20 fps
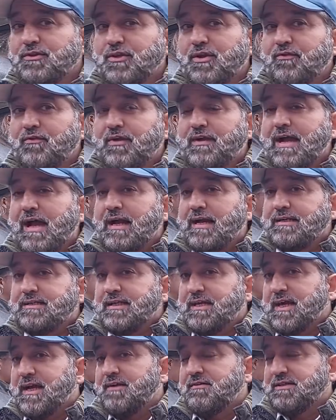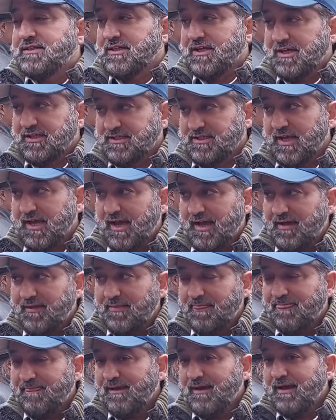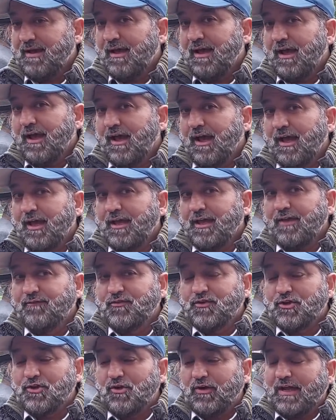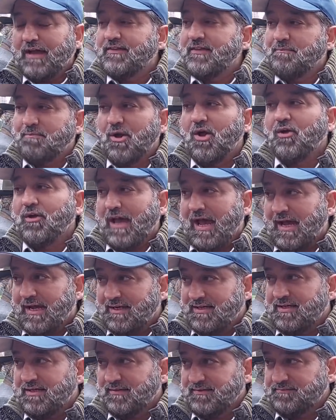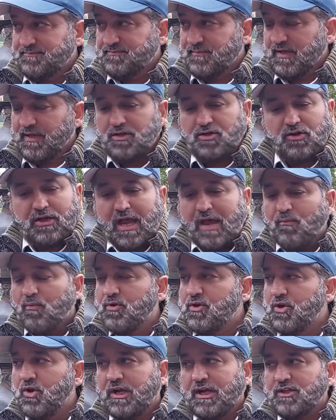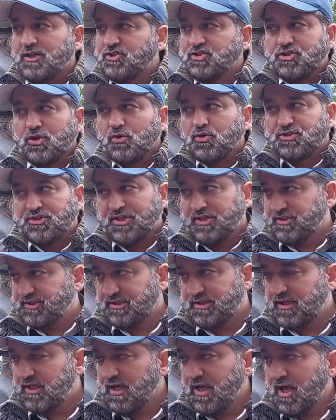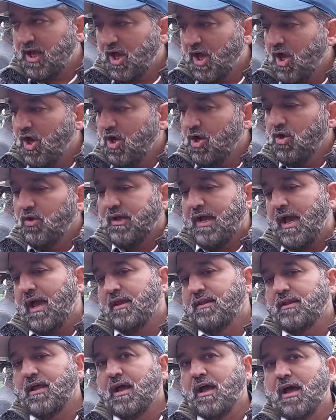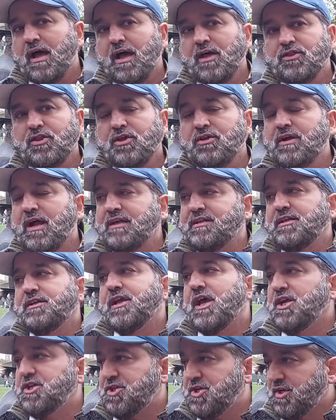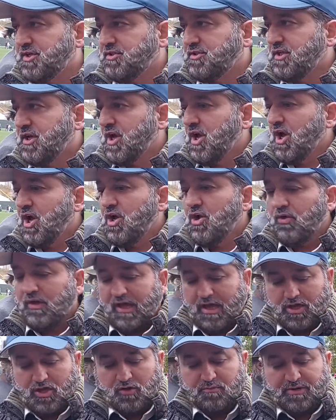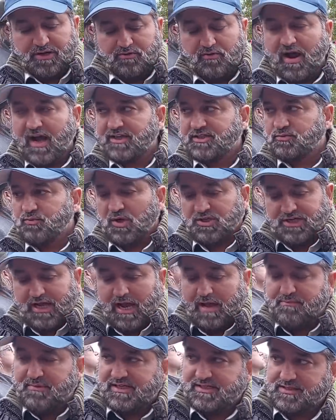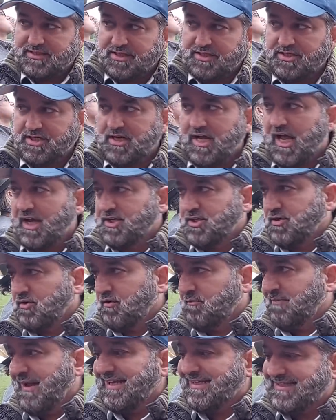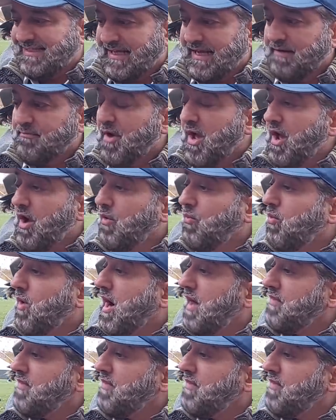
The reality here is this, If you look at the blockade, look at the sources, look at the United Nations, look at Human Rights Watch, Amnesty International, B'Tselem. What